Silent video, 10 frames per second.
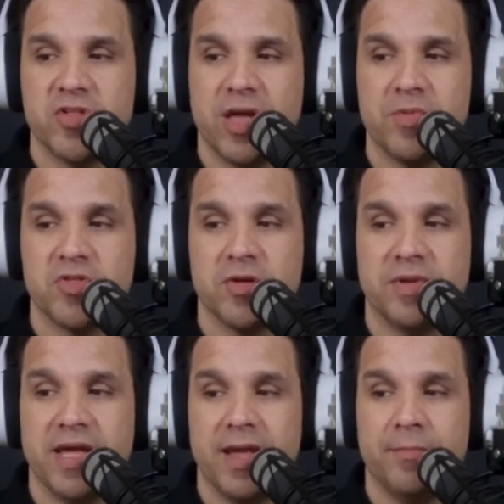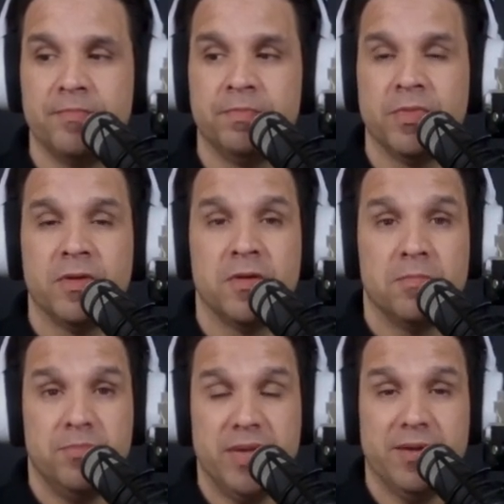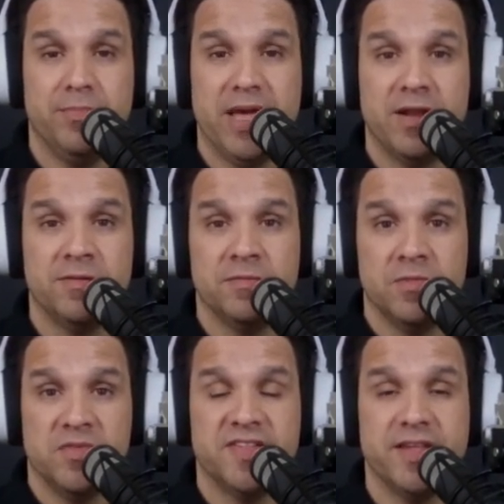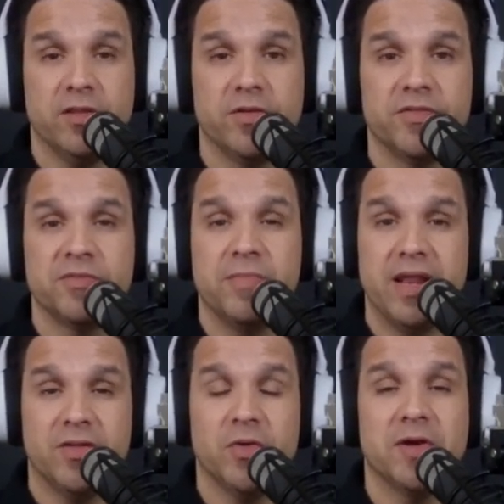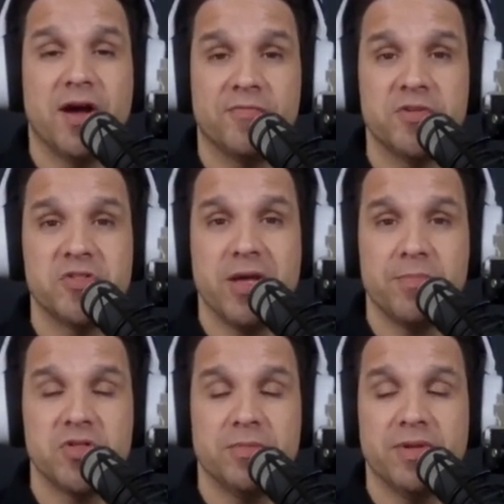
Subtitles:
championship game. Big Ben Steelers made it to a conference championship